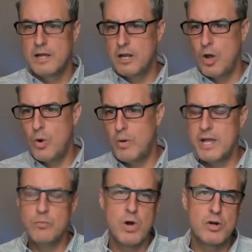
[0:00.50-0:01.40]
Hello
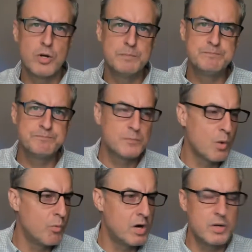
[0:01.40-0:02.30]
and welcome.
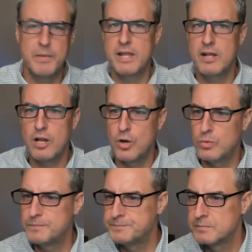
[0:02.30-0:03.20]
Welcome and
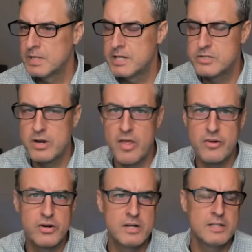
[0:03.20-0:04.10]
hello to
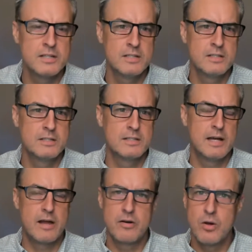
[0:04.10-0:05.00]
another,
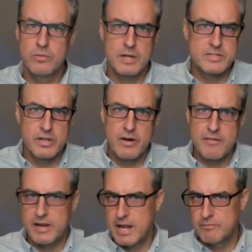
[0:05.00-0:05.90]
I don't know, I still don't
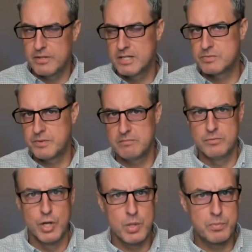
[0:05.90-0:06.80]
have a name for this, but
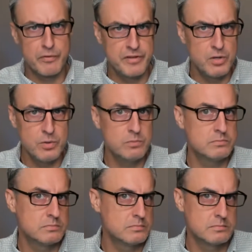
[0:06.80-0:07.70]
Noob Review,
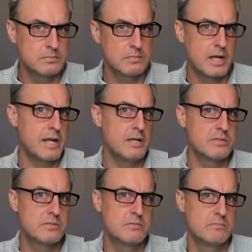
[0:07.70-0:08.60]
I
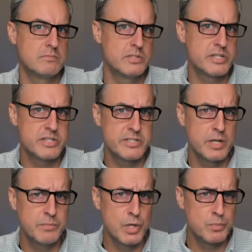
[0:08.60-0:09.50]
guess. Logician
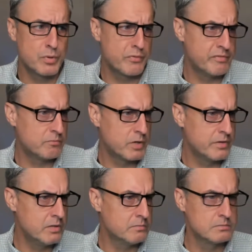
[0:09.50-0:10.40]
Tim Noob
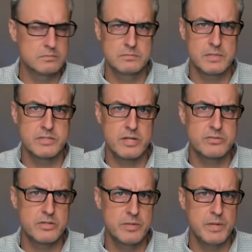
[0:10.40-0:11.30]
Review. That
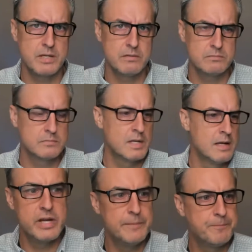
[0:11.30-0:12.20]
sounds good to me.
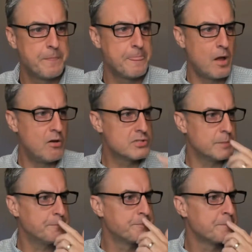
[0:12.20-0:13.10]
Good.
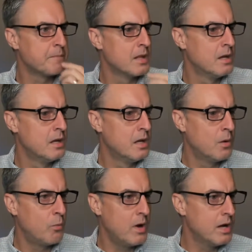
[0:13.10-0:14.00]
Awesome.
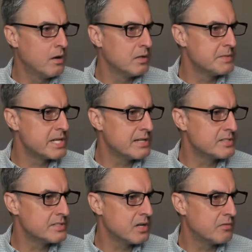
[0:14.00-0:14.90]
Well, let me
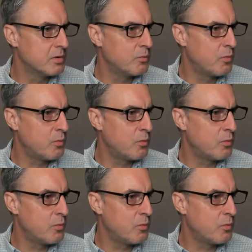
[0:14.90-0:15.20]
change this over.